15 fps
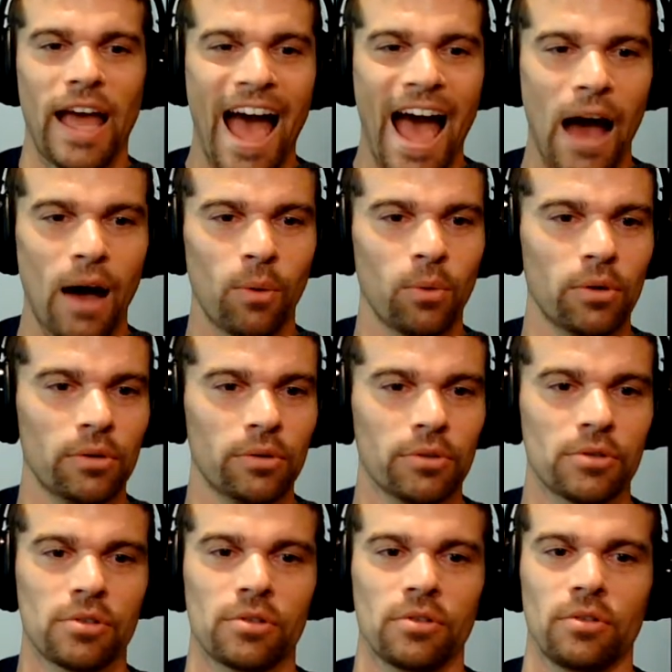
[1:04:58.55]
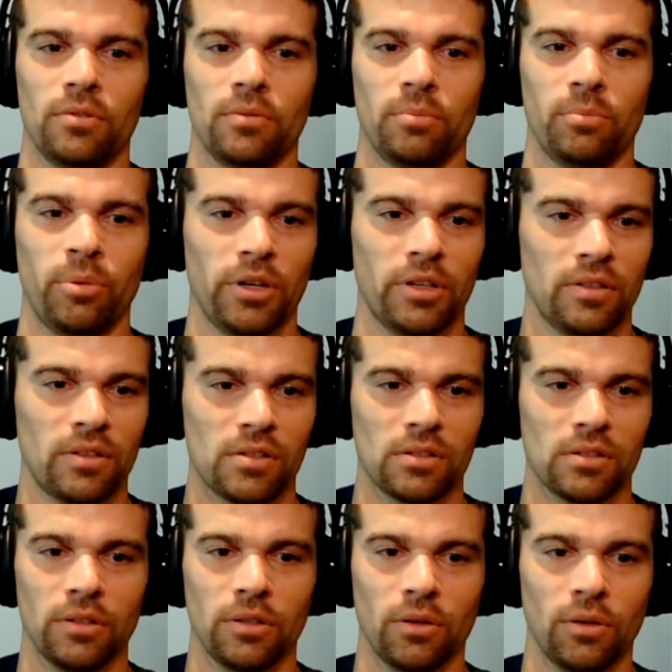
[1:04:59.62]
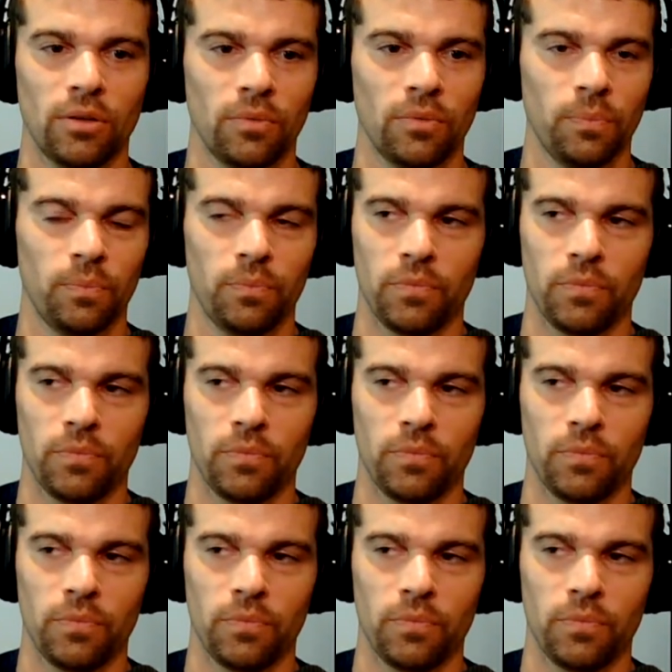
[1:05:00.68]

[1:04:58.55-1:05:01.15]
hours putting this little,